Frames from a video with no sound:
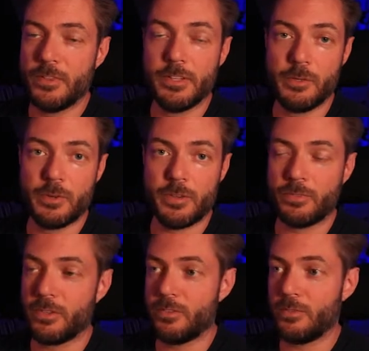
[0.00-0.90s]
the
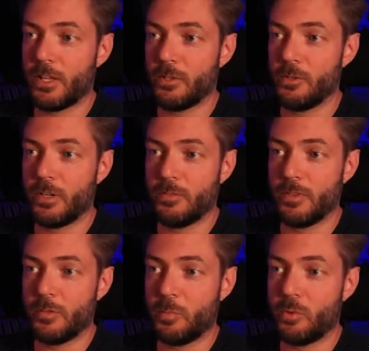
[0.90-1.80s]
dereference value of
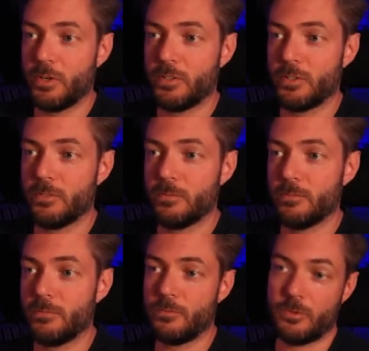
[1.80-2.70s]
this pointer.
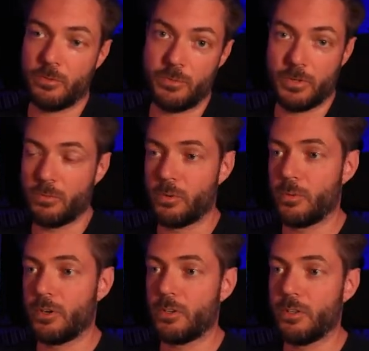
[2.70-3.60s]
So whatever we
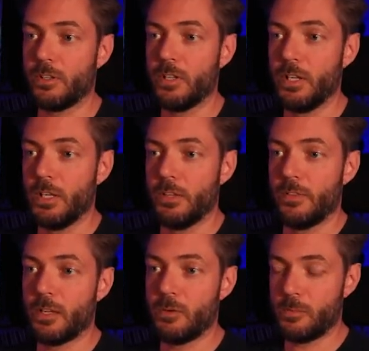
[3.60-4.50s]
want to call it.
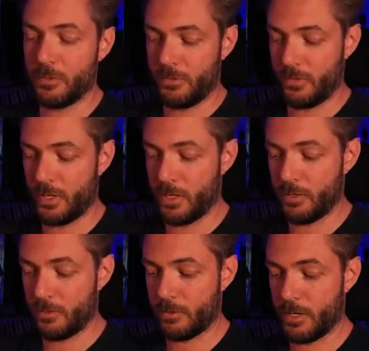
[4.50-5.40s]
Then we must say,
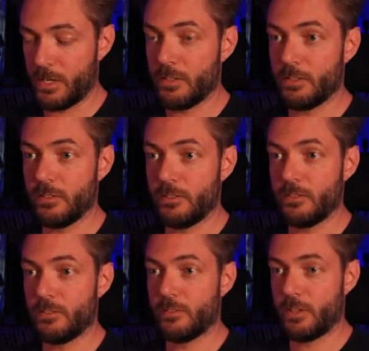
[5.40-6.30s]
all right,
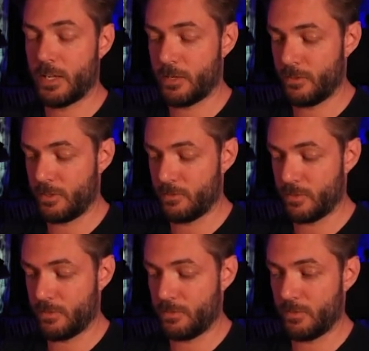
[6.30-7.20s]
so now the
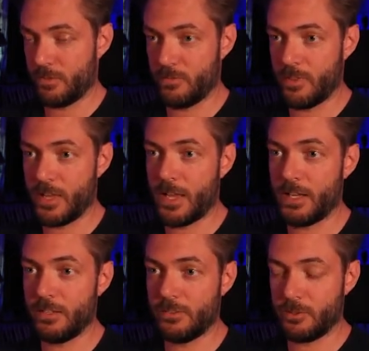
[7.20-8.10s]
dereference of
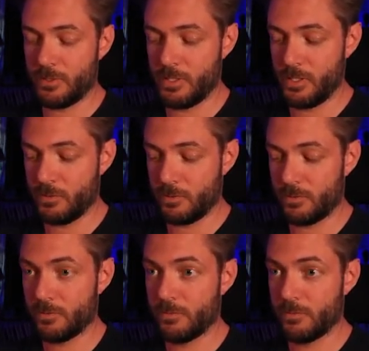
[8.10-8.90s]
that is going to equal